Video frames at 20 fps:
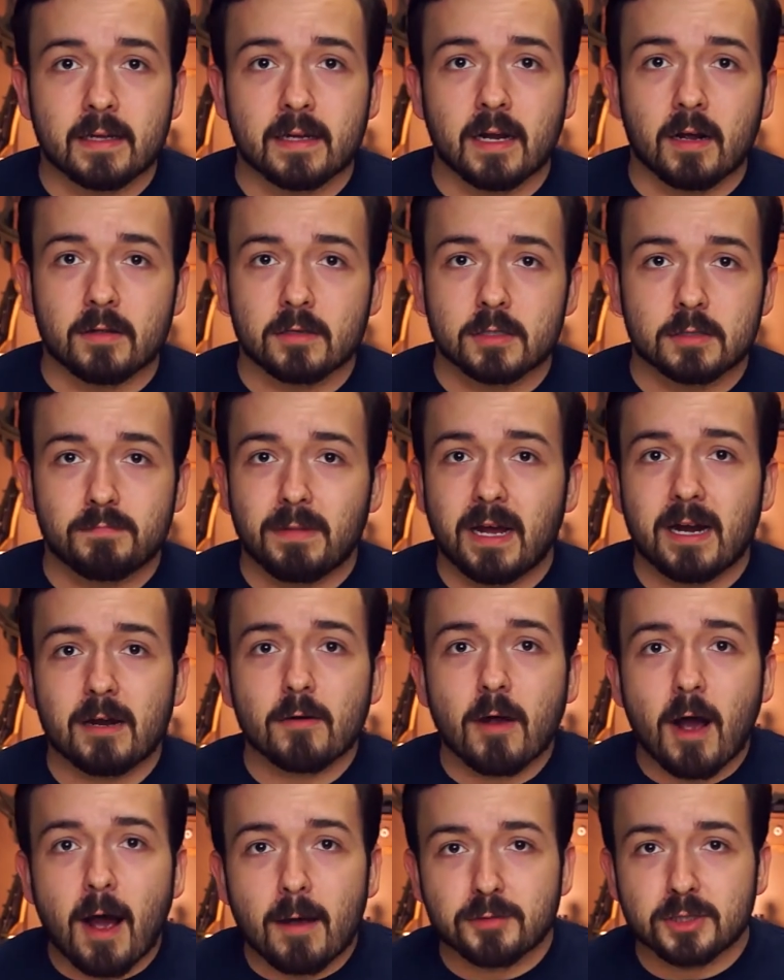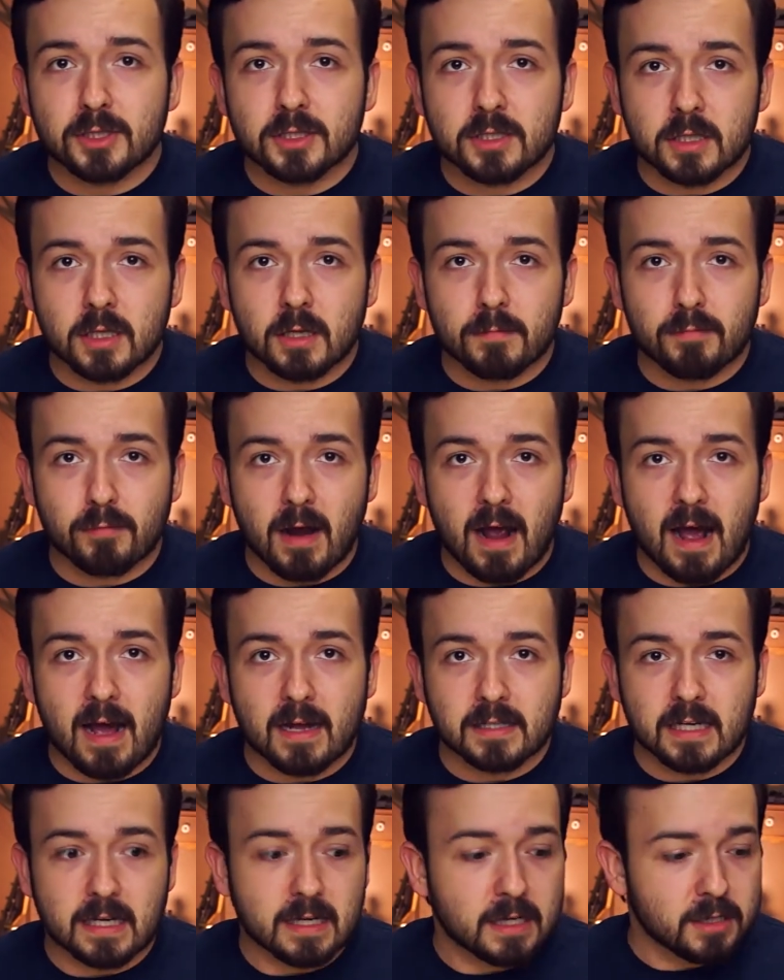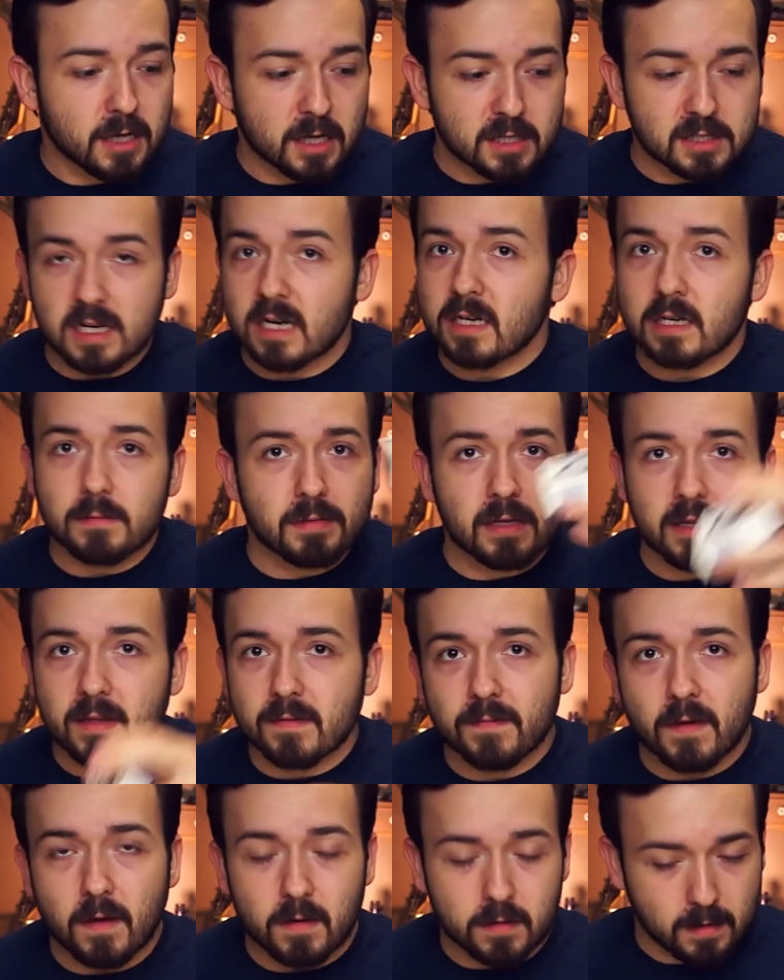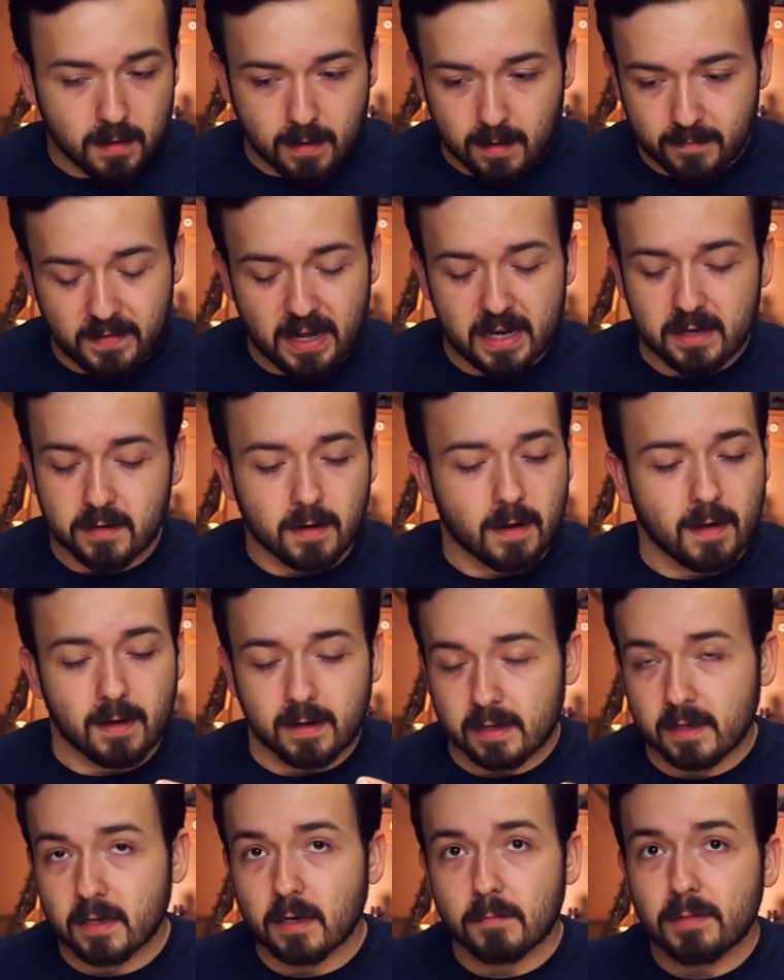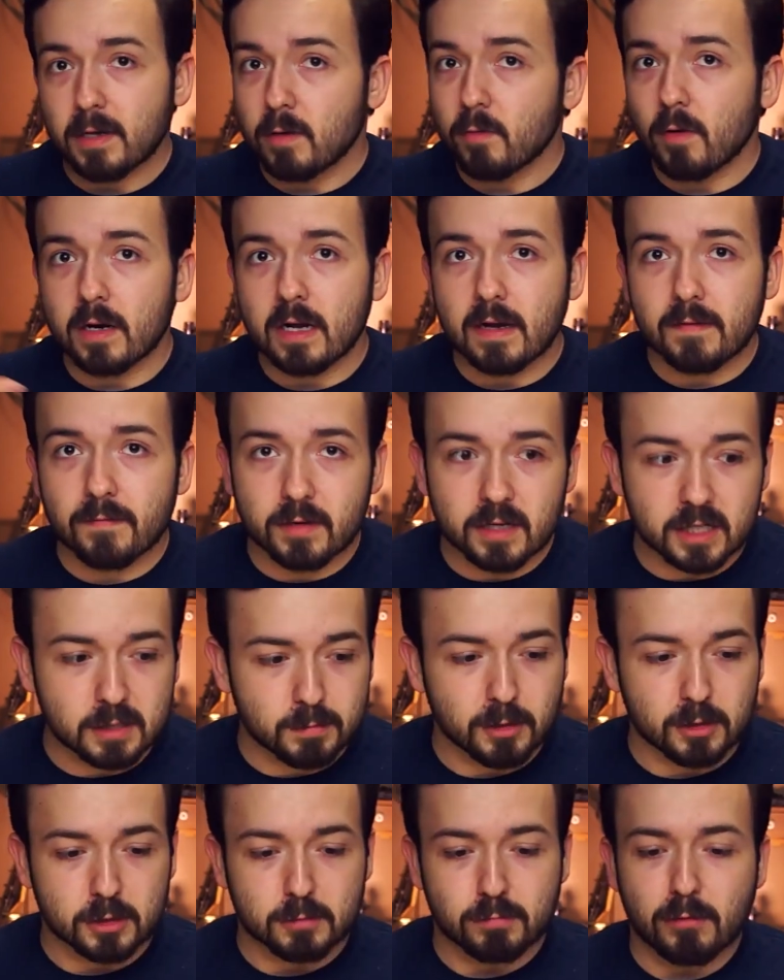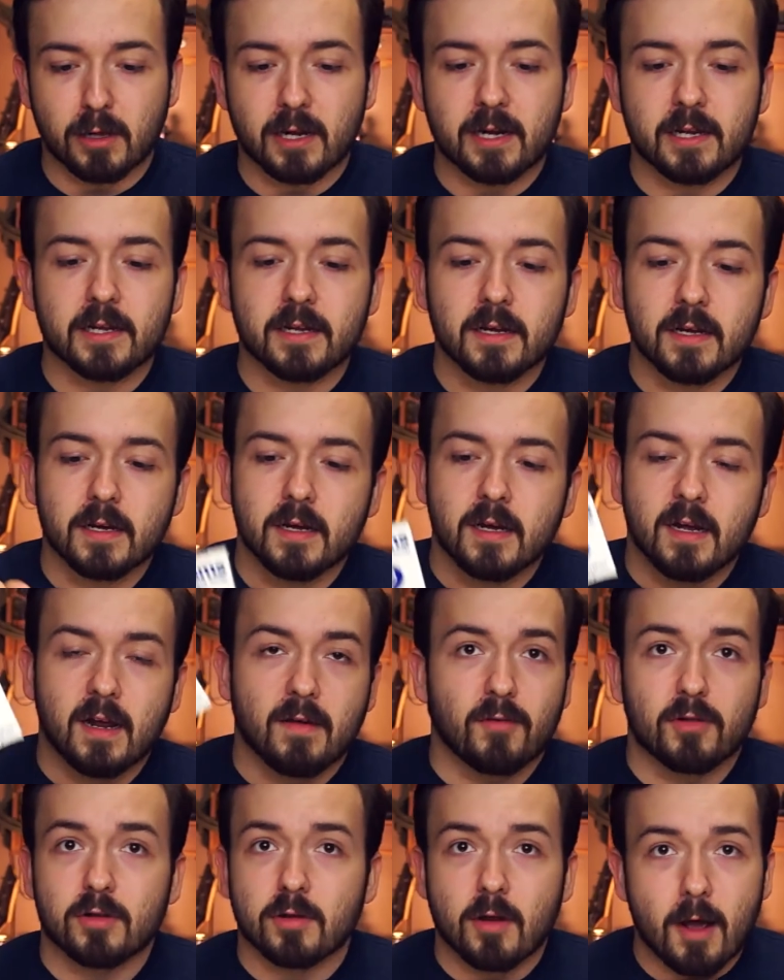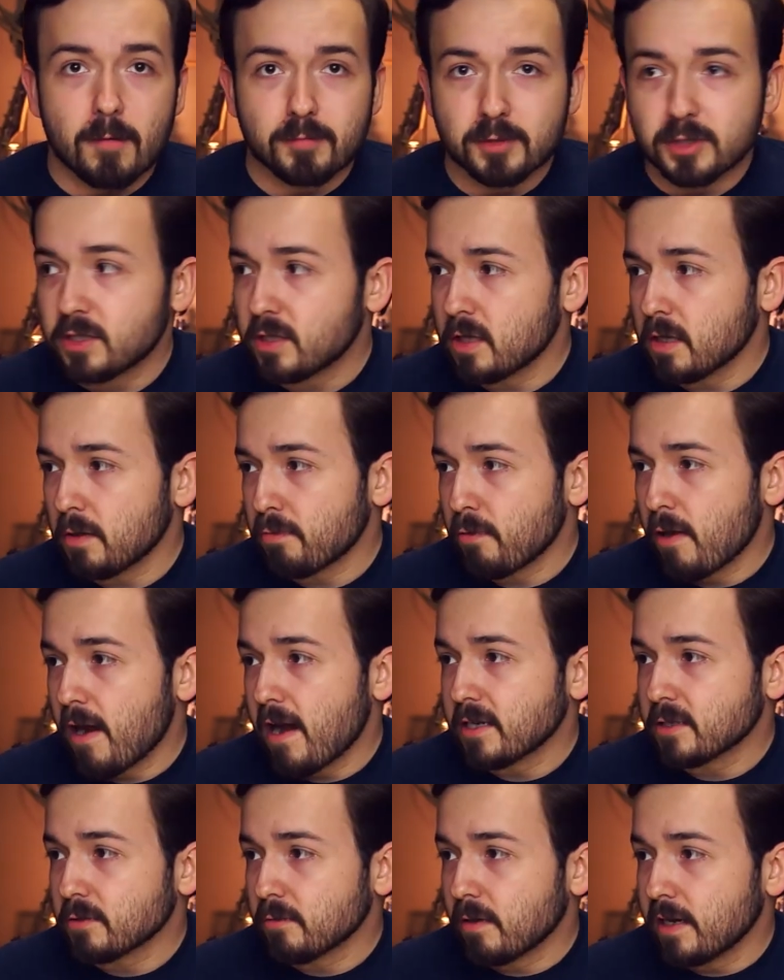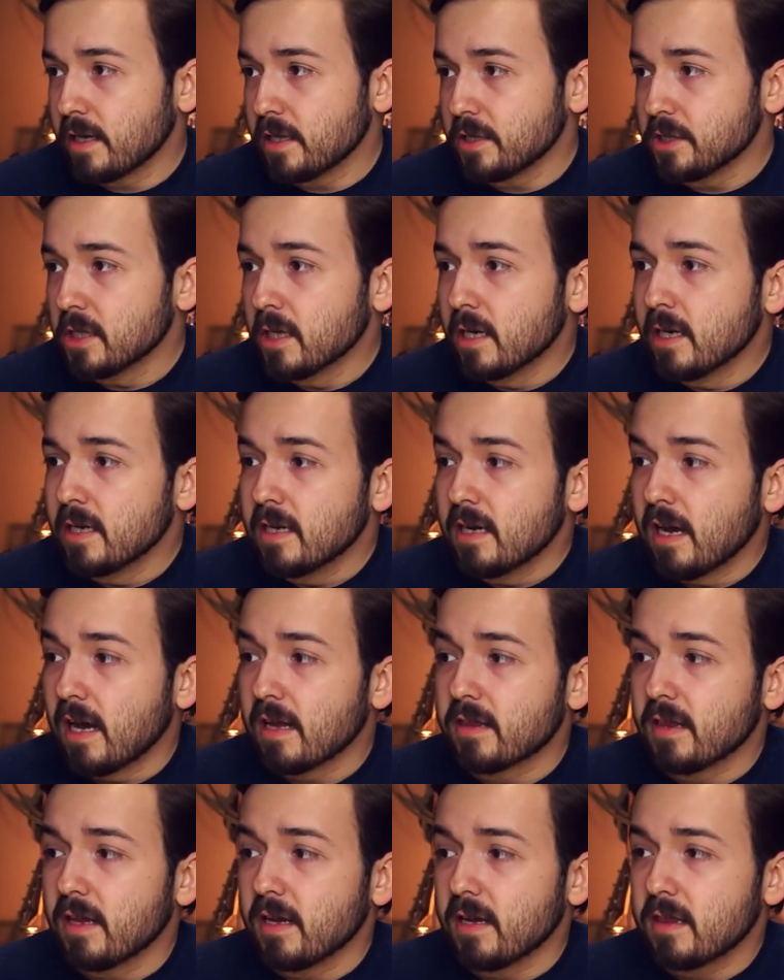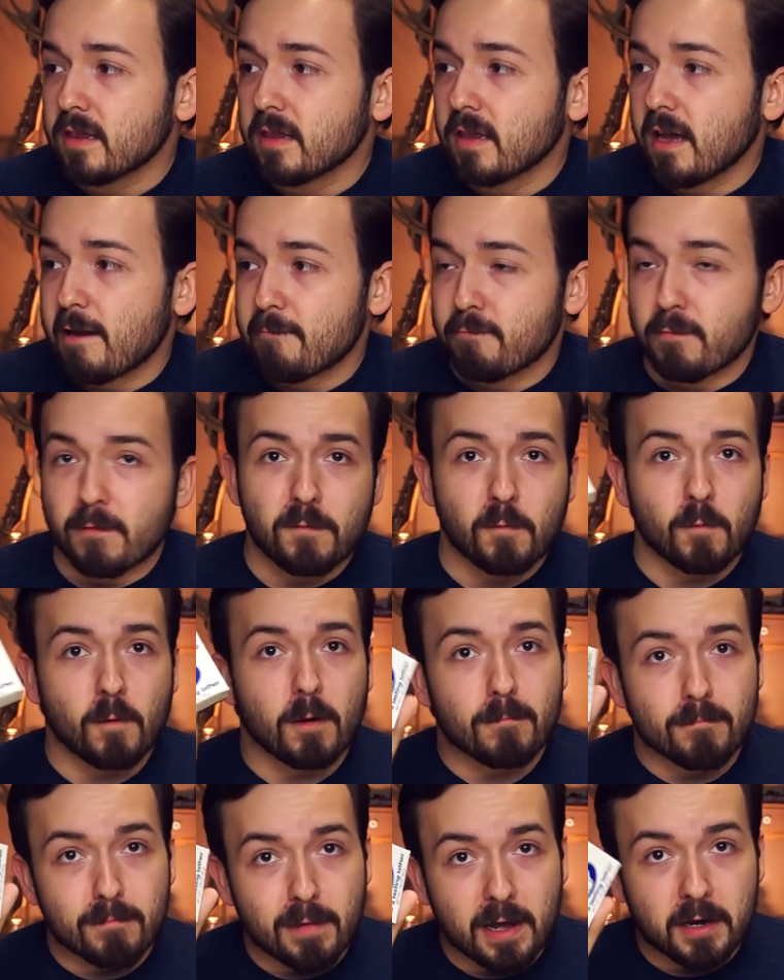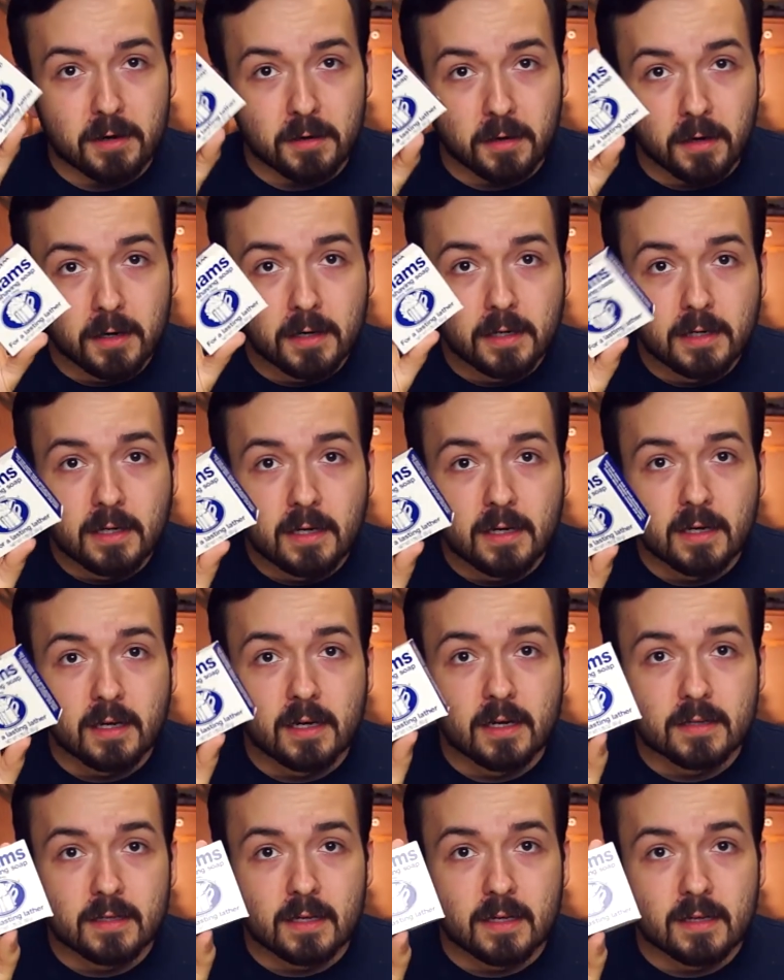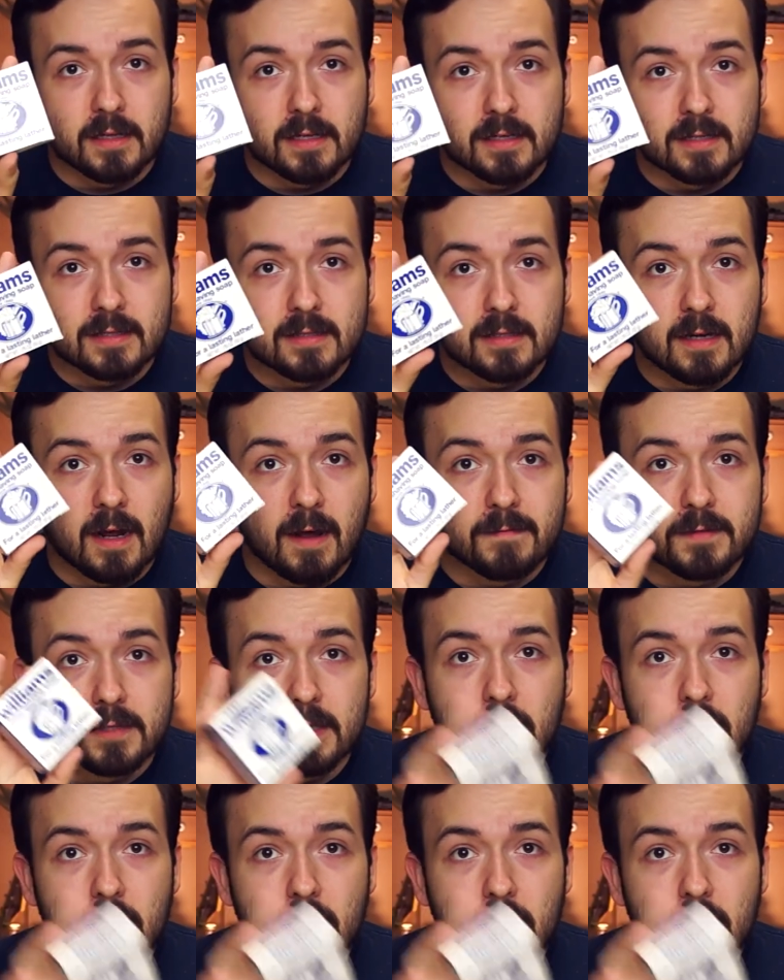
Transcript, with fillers: You know, there's better options than the price, and it doesn't have to be the Vanderhug, Vanderhug and it can be whatever it is, but there's plenty of other options in the price range I think, that perform better uh, than this stuff.